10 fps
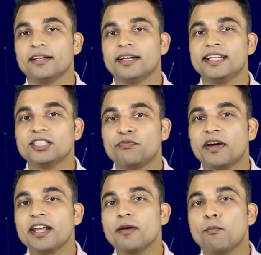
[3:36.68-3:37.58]
It is
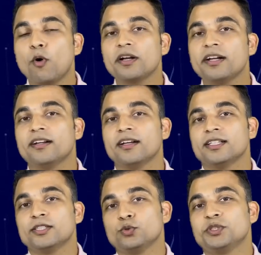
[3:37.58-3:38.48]
very
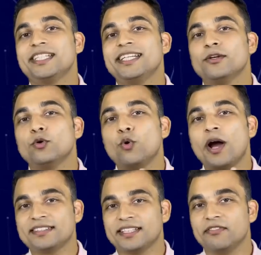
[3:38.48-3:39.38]
important to see who
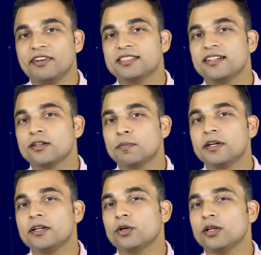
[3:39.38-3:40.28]
has invested in a
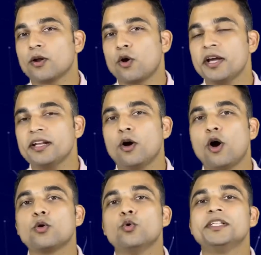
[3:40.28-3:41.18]
particular coin
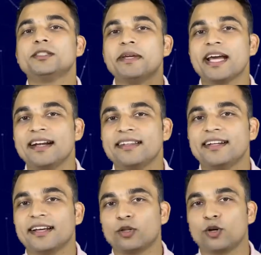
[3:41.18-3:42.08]
or who is behind the
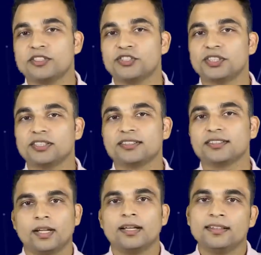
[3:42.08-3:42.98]
technology.
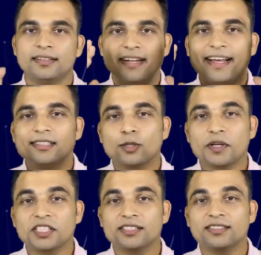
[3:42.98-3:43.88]
The next
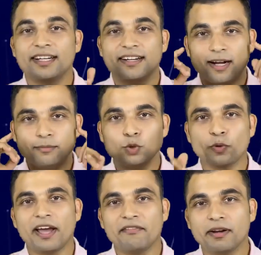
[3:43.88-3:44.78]
question that comes
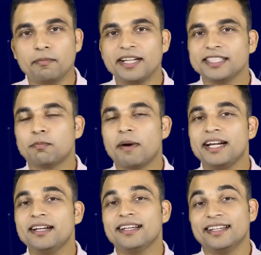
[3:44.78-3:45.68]
to everybody's
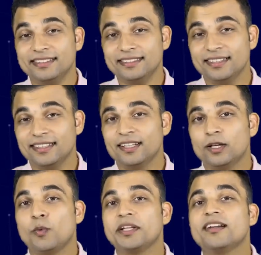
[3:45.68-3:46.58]
mind is
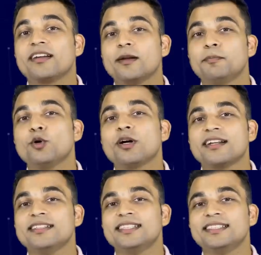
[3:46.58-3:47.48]
whether
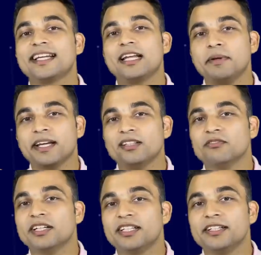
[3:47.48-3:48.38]
cryptocurrencies can be
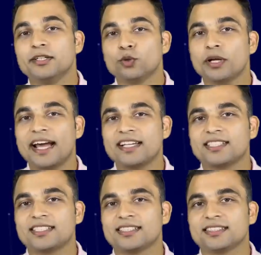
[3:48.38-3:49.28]
converted into
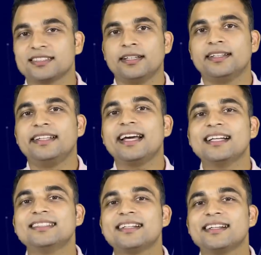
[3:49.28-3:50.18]
cash. The
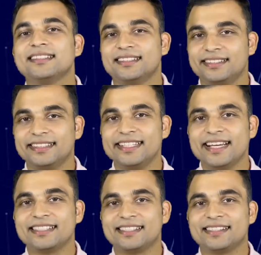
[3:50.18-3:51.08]
answer is
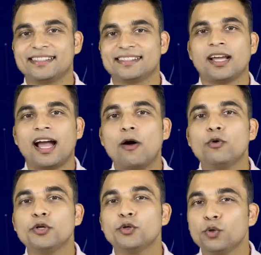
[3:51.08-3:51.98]
yes. How
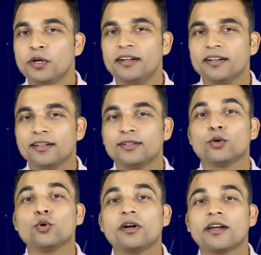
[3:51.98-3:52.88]
do you do it?
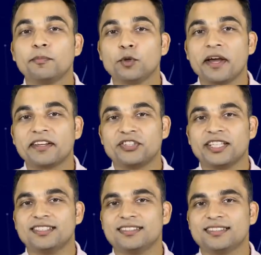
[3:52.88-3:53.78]
Through crypto
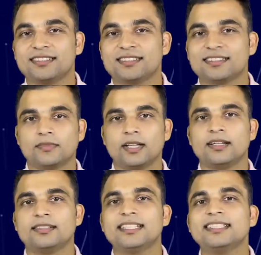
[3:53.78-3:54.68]
exchanges.
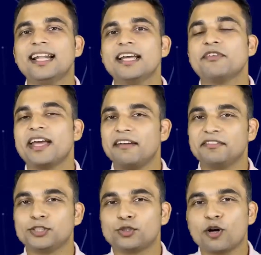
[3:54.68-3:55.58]
Just like we have
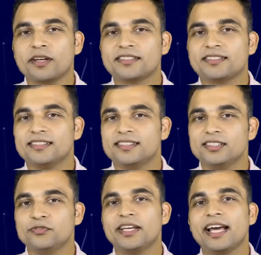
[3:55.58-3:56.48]
the stock
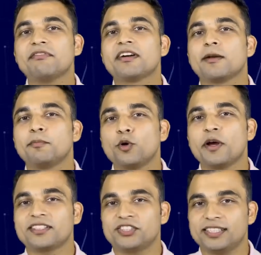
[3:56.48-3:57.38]
exchanges, we have crypto
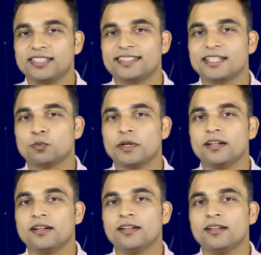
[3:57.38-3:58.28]
exchanges as well.